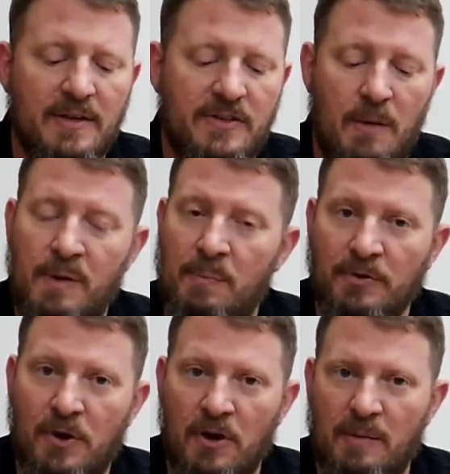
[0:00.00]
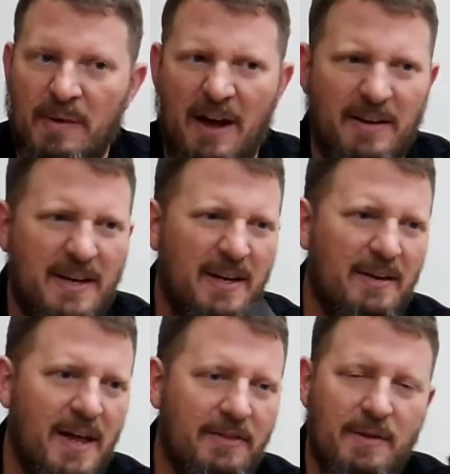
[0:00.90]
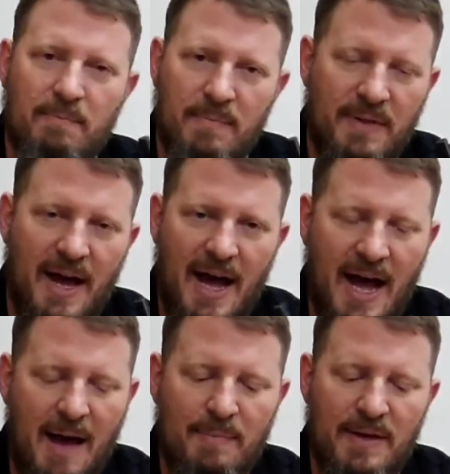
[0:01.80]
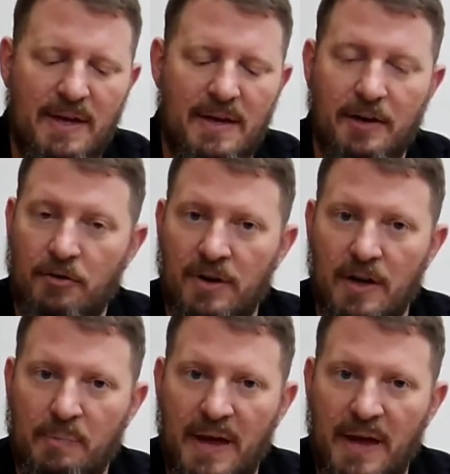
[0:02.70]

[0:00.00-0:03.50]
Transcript: some people talk about getting like the hobby acrylic